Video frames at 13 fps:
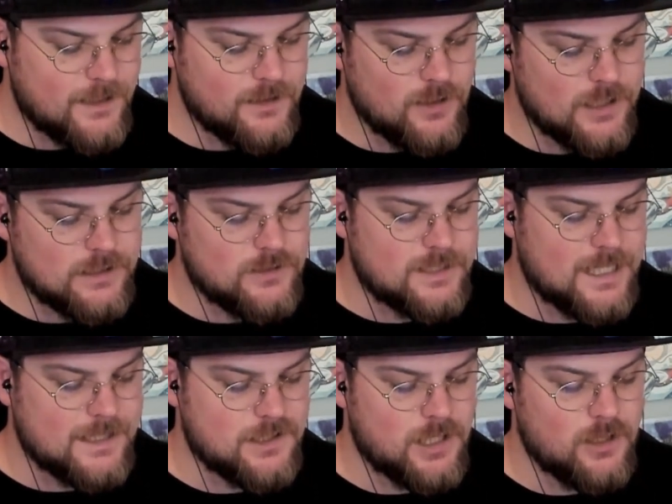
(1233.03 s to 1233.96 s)
you get to
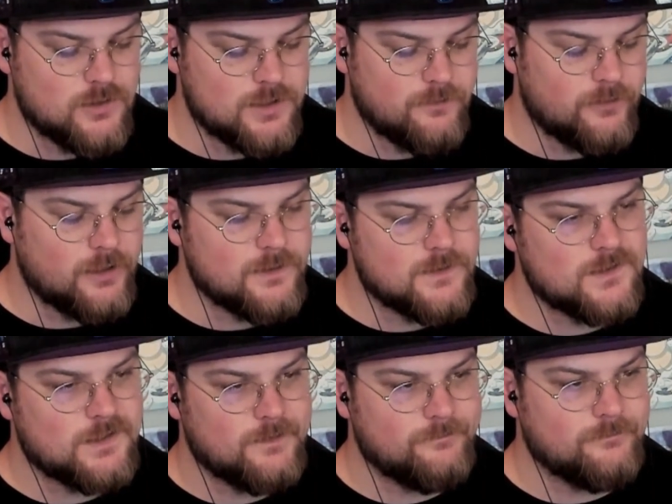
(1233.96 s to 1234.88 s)
attach an energy
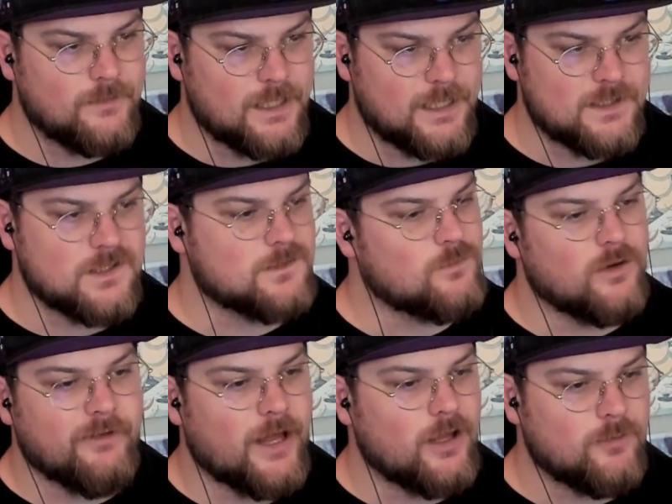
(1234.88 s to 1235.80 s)
first, and that's just more
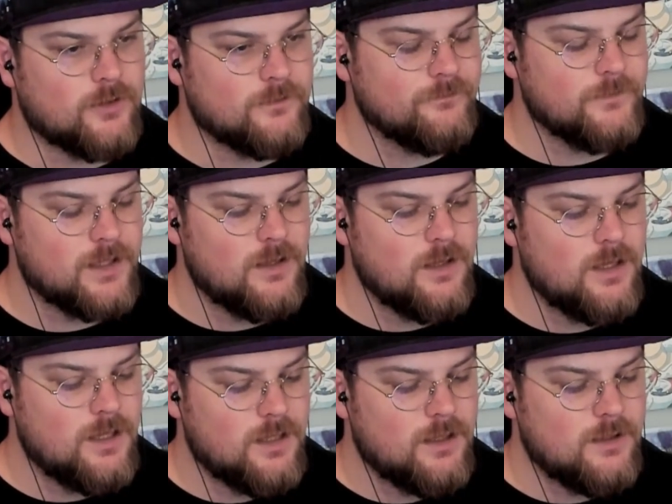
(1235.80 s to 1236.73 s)
valuable.
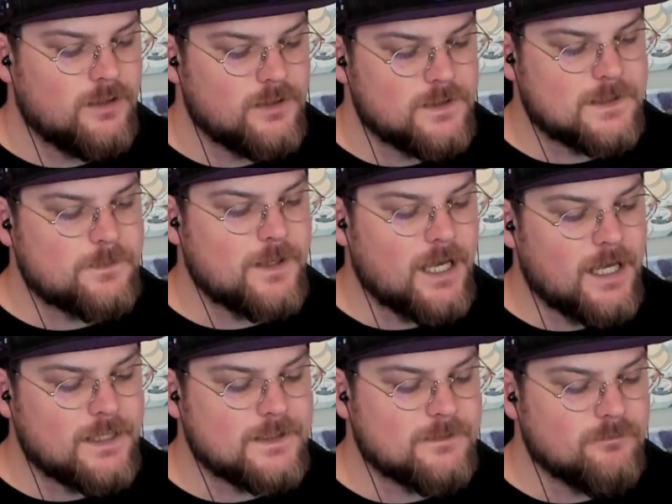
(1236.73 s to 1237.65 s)
Just
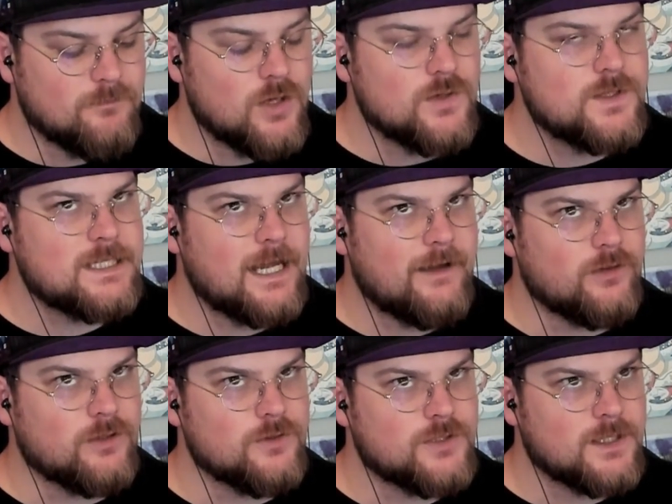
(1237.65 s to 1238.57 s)
because most
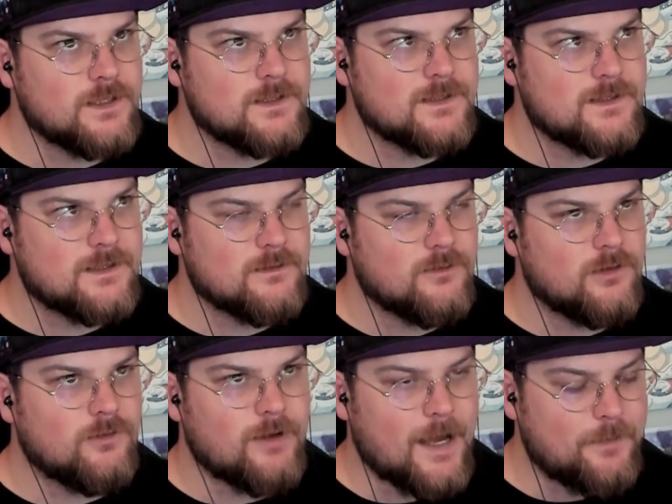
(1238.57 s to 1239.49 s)
evolutions,
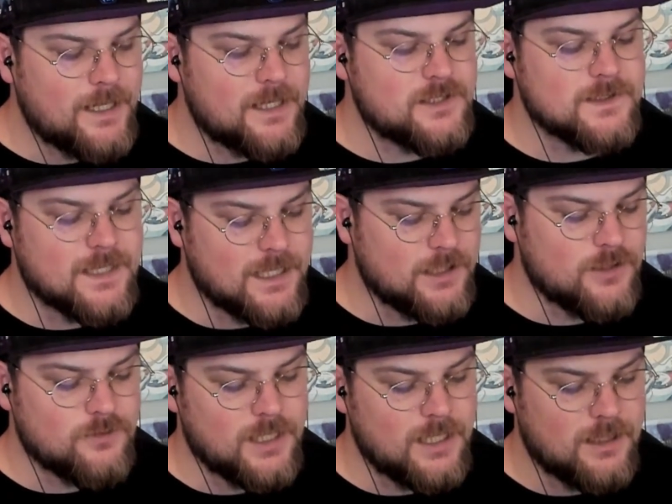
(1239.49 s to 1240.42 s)
Rapidash is kind of
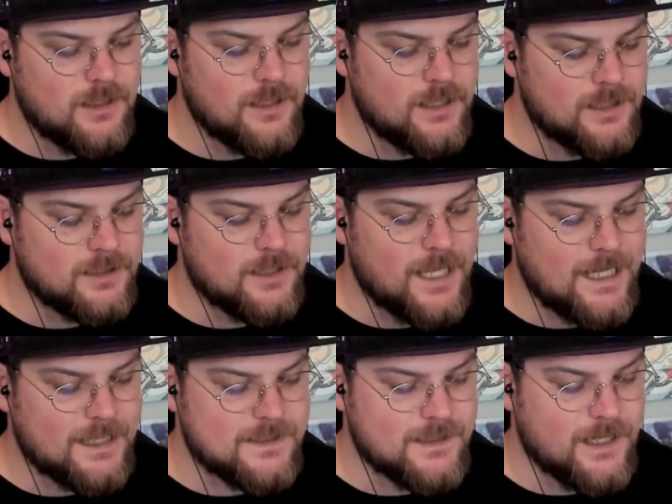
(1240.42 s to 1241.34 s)
unique in that
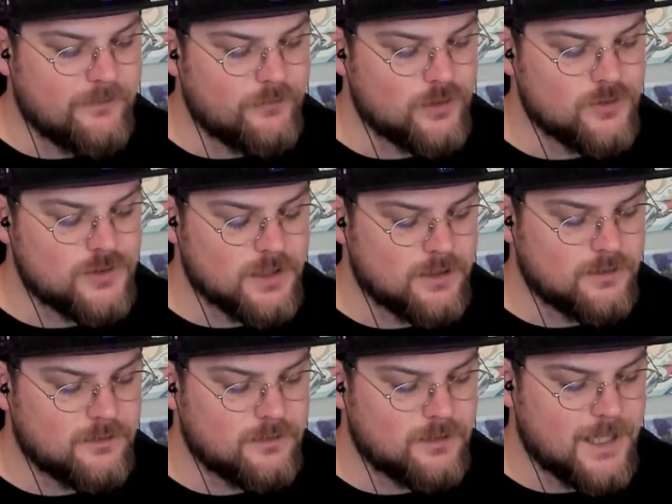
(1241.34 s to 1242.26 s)
it's an
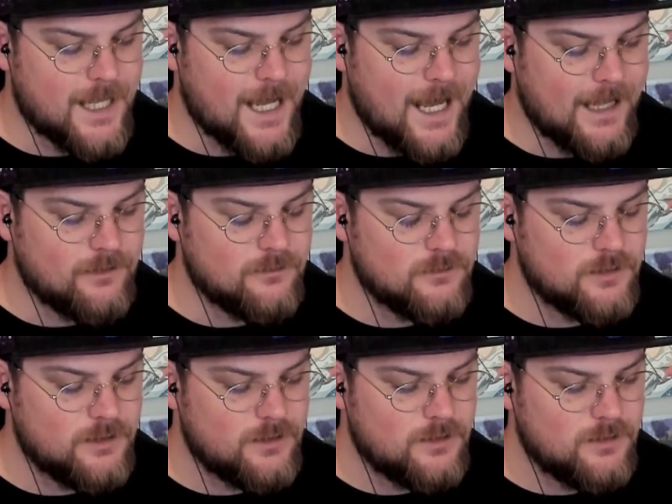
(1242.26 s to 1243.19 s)
evolution that
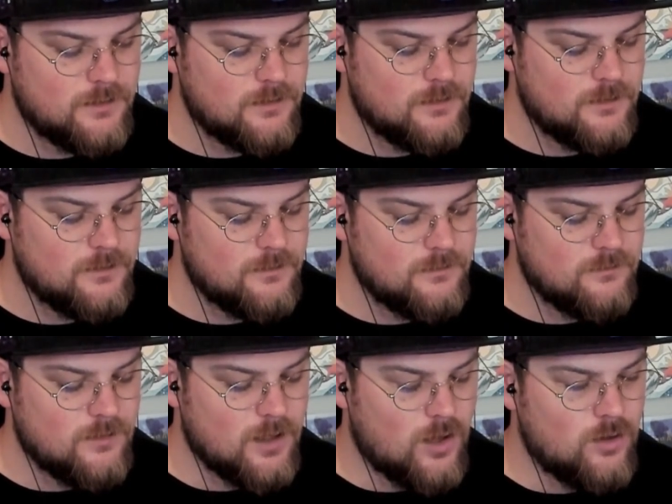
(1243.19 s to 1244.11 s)

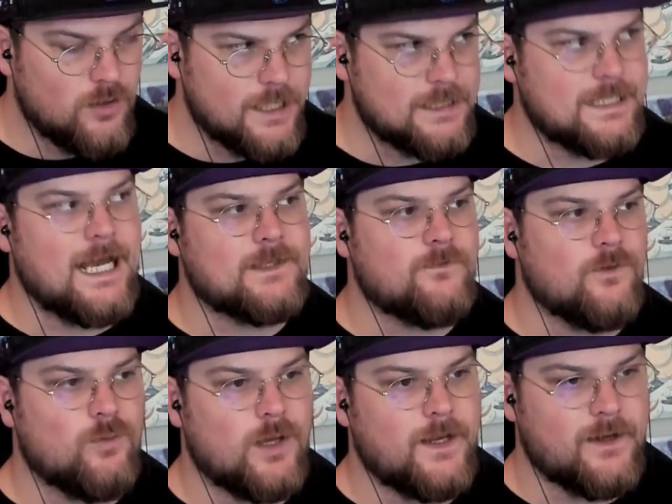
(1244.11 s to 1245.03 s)
only attacks for
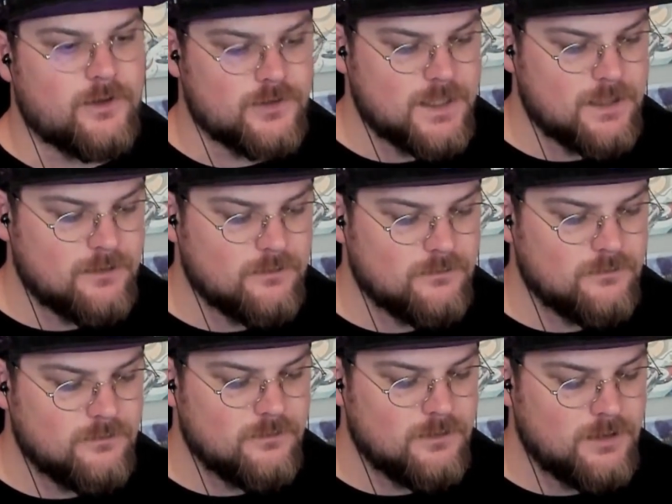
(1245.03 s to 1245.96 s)
one energy.
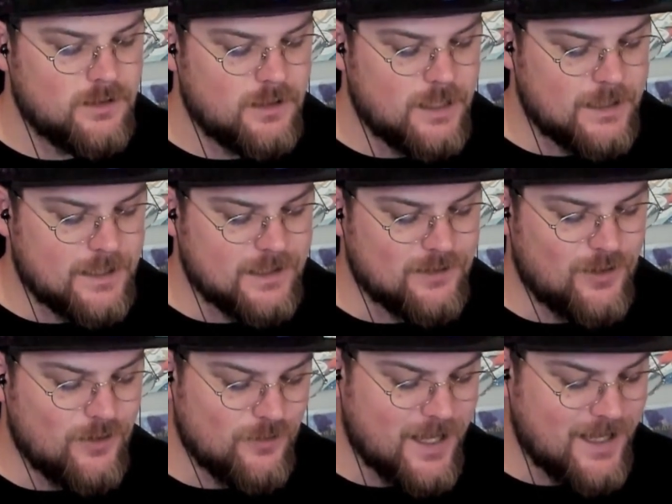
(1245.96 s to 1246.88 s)
And then,
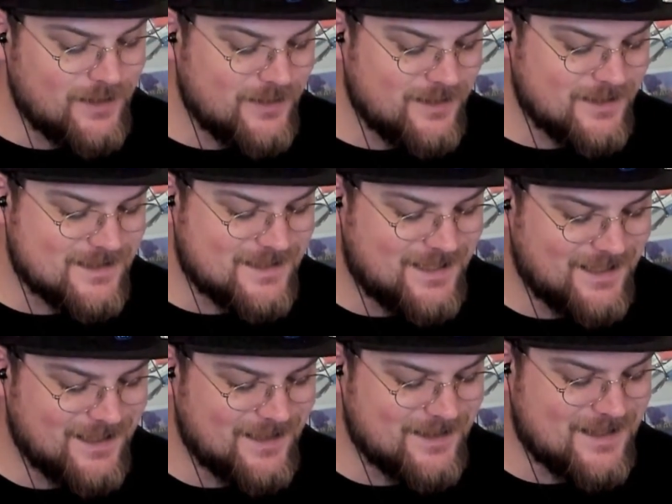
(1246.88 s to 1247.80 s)
oh, hey, look at this.
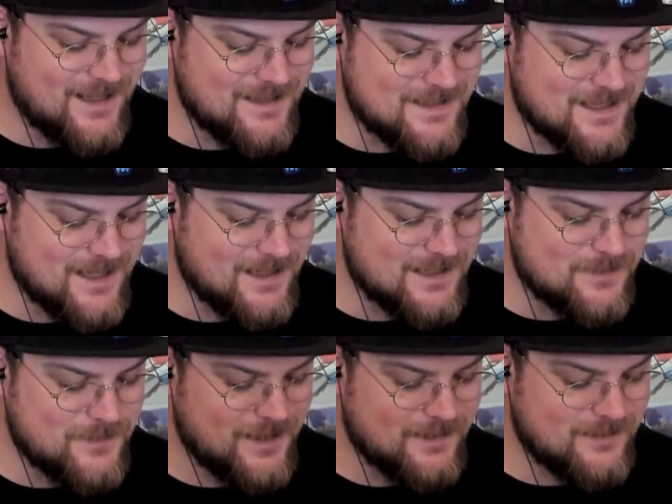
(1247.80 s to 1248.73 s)
It got the second X speed.